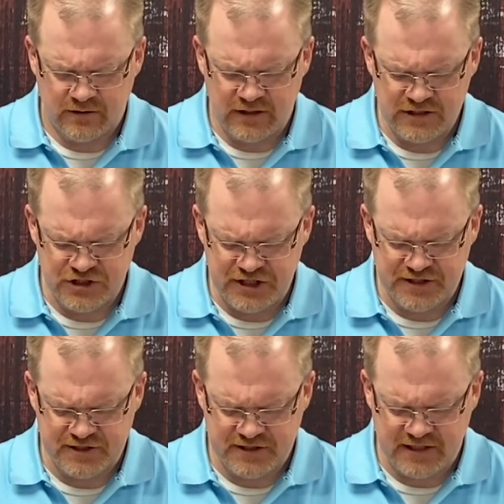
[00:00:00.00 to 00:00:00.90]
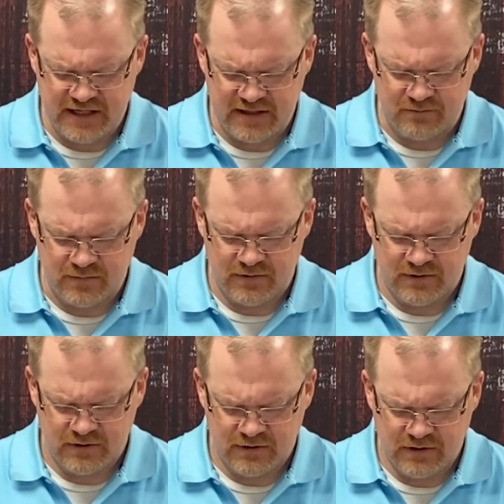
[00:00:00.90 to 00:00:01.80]
In Jesus' name,
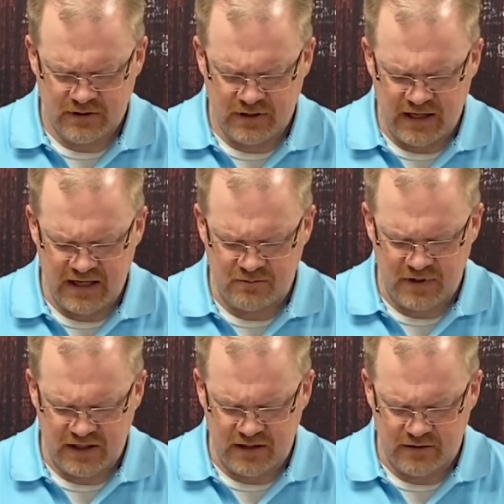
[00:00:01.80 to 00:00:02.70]
amen.